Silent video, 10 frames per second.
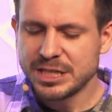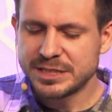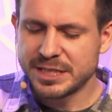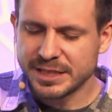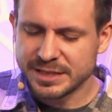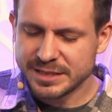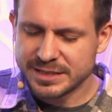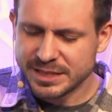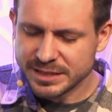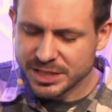
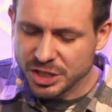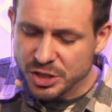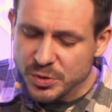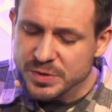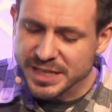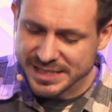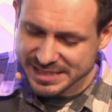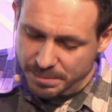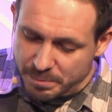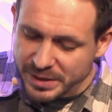to use us
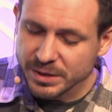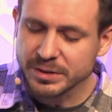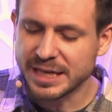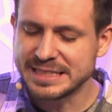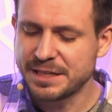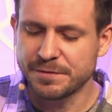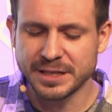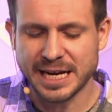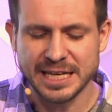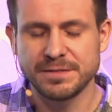to build a
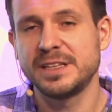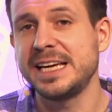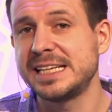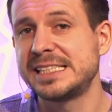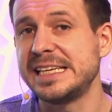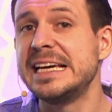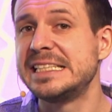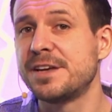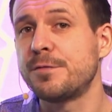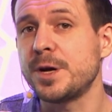different kind of legacy
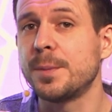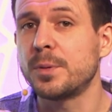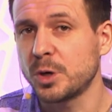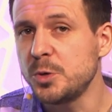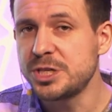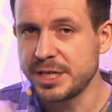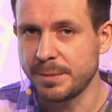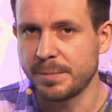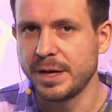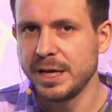is if we approach
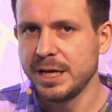him